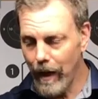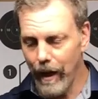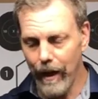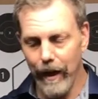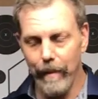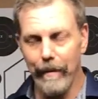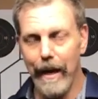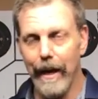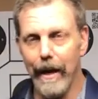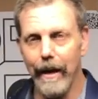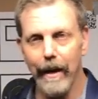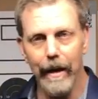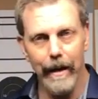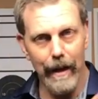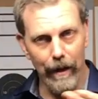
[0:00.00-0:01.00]
Uh, he made
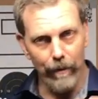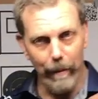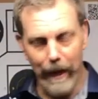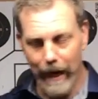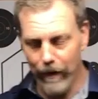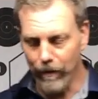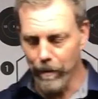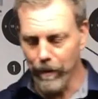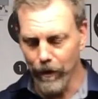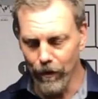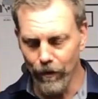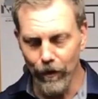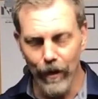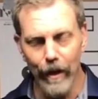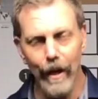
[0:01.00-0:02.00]
it. That's my
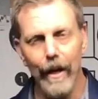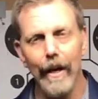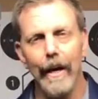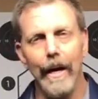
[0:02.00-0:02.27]
attribution.